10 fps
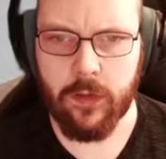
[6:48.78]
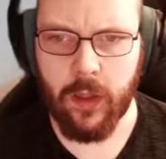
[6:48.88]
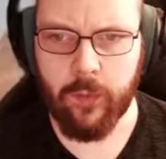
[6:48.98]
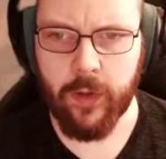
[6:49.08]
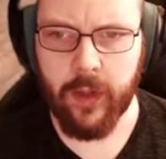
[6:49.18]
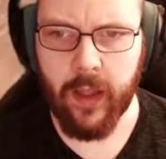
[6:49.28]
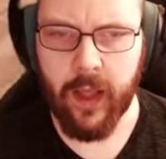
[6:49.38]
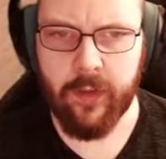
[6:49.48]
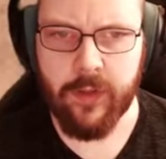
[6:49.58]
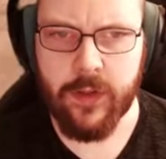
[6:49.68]
Now, I
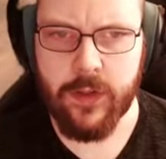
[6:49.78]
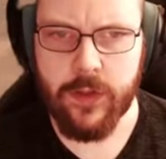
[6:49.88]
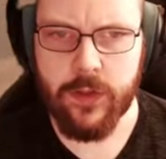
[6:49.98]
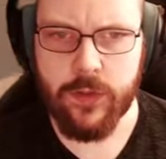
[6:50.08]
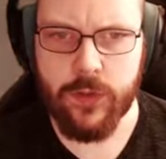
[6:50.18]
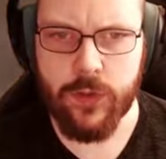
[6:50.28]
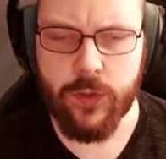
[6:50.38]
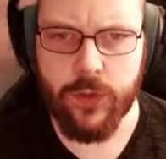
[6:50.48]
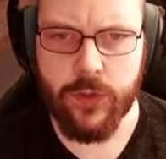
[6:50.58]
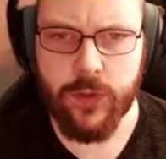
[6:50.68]
haven't
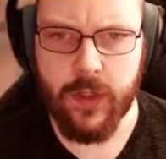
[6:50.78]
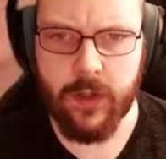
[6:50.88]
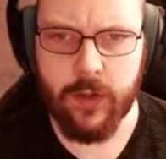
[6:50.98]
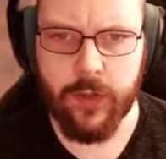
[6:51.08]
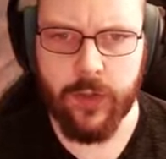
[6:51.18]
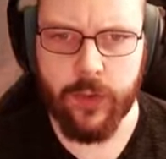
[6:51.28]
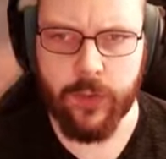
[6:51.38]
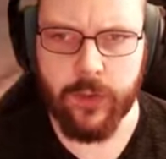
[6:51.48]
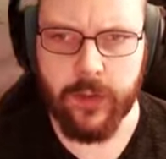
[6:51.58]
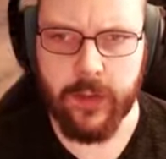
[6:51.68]
searched that
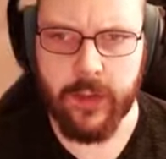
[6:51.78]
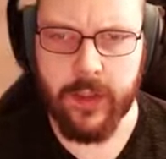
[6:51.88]
thoroughly